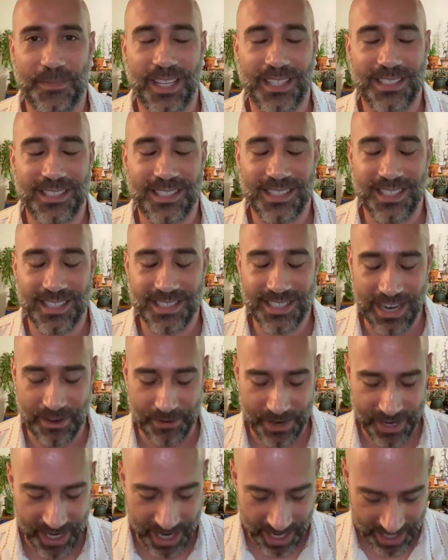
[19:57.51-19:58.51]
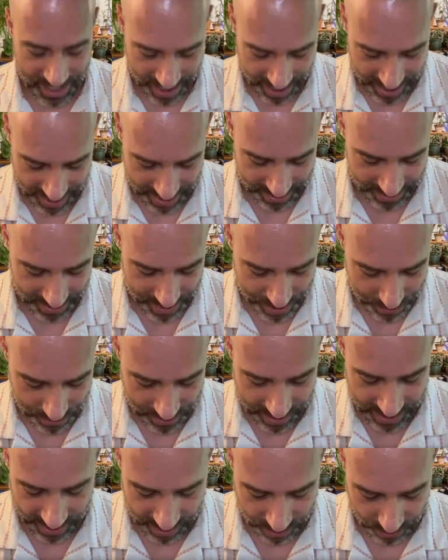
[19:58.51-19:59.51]
that's how I
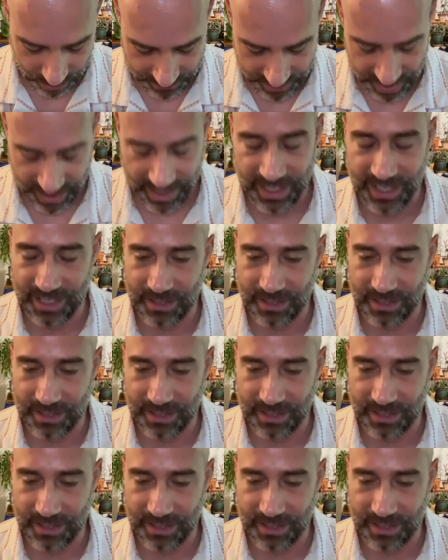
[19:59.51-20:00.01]
use that sort of thinking in